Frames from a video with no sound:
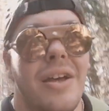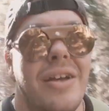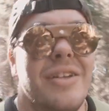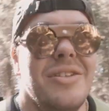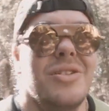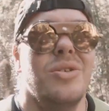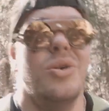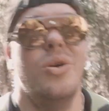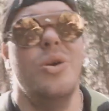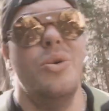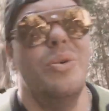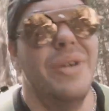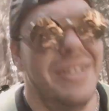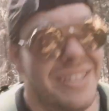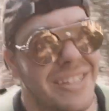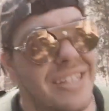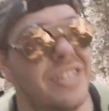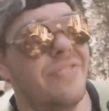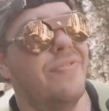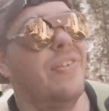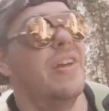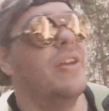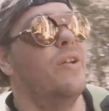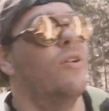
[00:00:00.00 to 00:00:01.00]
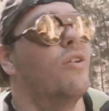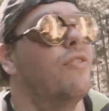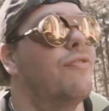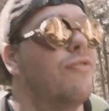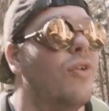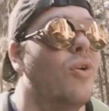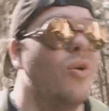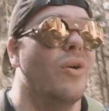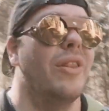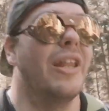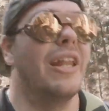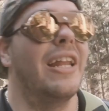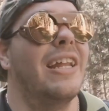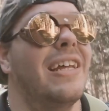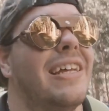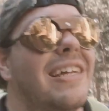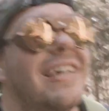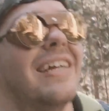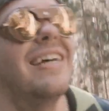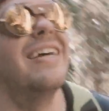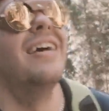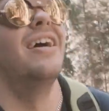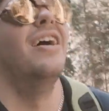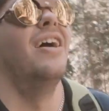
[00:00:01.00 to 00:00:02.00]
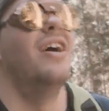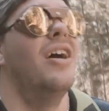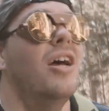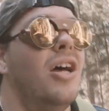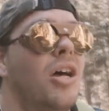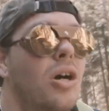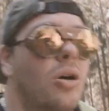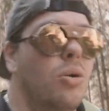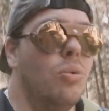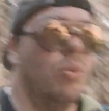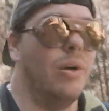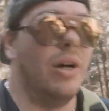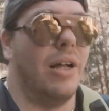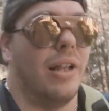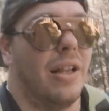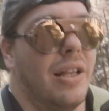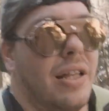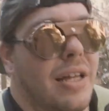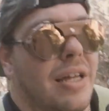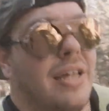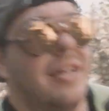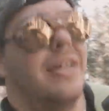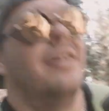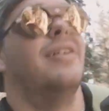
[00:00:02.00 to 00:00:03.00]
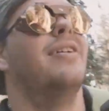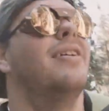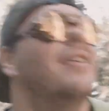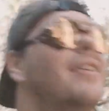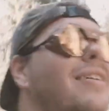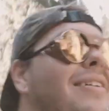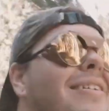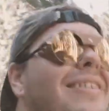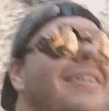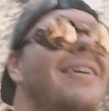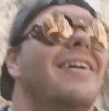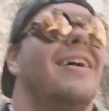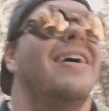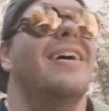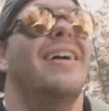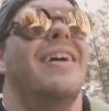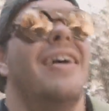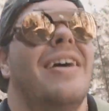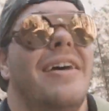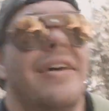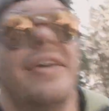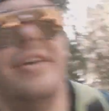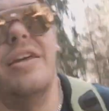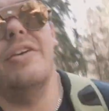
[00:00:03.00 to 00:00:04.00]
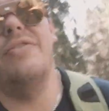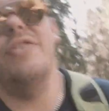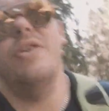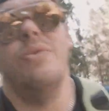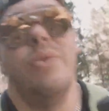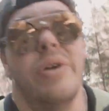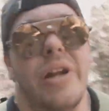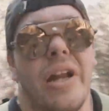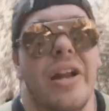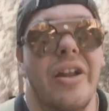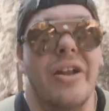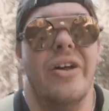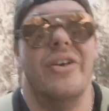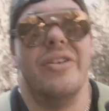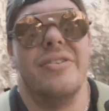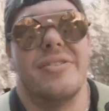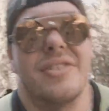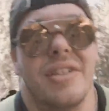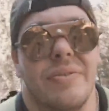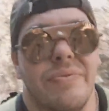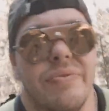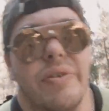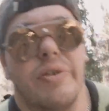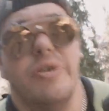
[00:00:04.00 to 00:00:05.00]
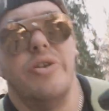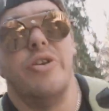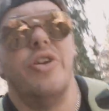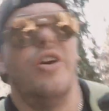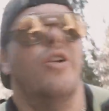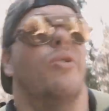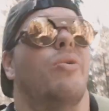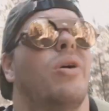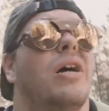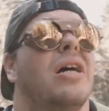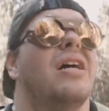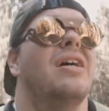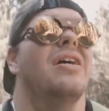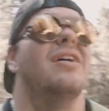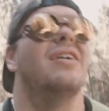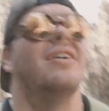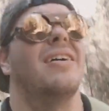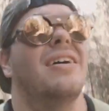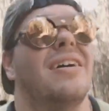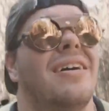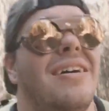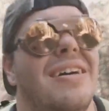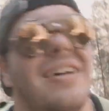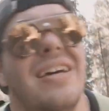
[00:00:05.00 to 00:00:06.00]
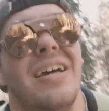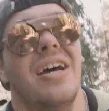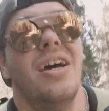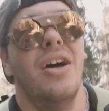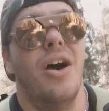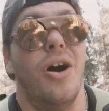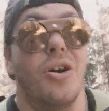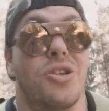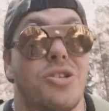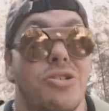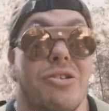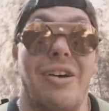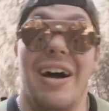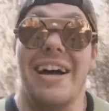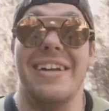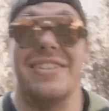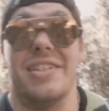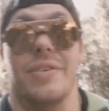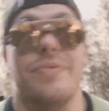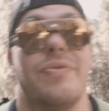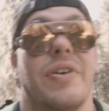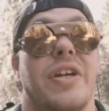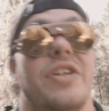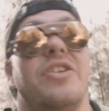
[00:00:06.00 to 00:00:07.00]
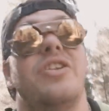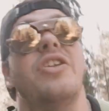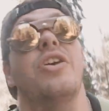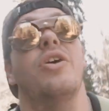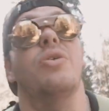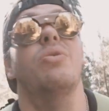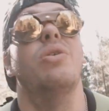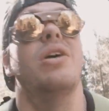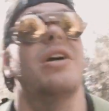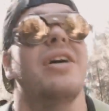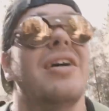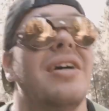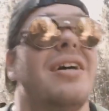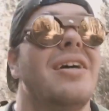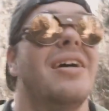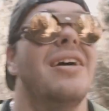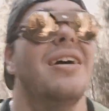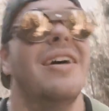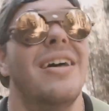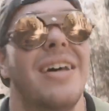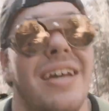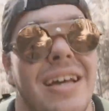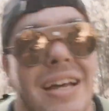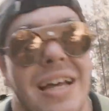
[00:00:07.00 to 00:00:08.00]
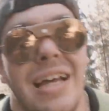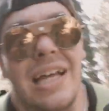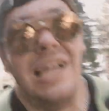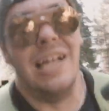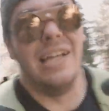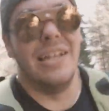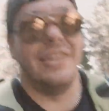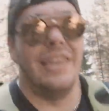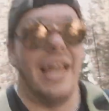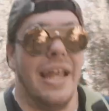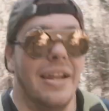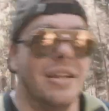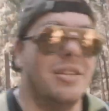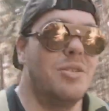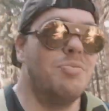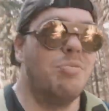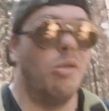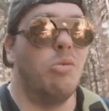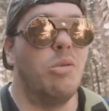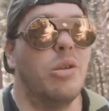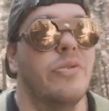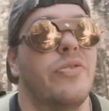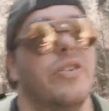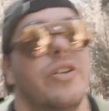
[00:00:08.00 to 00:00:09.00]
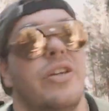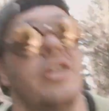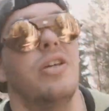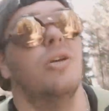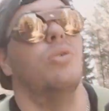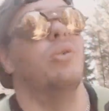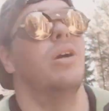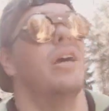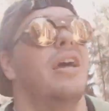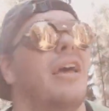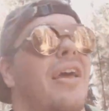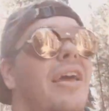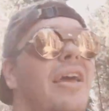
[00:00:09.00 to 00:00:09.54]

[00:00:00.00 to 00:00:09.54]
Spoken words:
So who is this video for then? Well, if you want to learn something new or try something new, then it's probably for you.